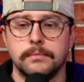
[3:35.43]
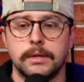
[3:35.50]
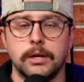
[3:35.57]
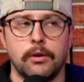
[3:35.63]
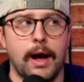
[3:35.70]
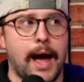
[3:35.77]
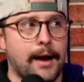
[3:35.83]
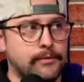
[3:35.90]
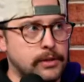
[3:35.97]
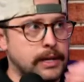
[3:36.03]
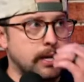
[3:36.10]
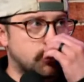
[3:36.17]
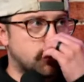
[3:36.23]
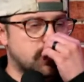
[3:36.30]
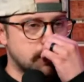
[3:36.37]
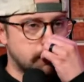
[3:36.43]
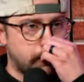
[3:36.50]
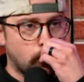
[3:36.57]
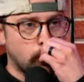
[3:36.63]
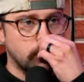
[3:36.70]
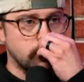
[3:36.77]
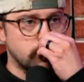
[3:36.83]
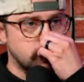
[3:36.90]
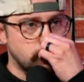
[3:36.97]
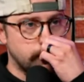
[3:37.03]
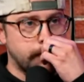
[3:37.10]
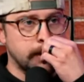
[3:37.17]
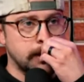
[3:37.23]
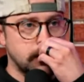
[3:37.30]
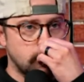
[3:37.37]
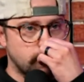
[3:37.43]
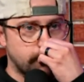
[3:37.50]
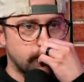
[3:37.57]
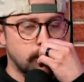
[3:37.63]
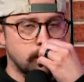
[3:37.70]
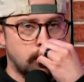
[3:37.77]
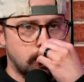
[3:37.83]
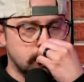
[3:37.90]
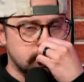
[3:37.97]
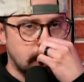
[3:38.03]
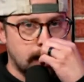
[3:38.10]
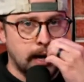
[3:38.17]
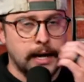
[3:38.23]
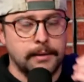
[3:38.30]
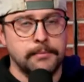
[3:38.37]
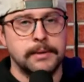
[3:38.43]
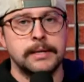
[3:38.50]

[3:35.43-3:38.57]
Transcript: Avalanche supporters who have been here for a long time.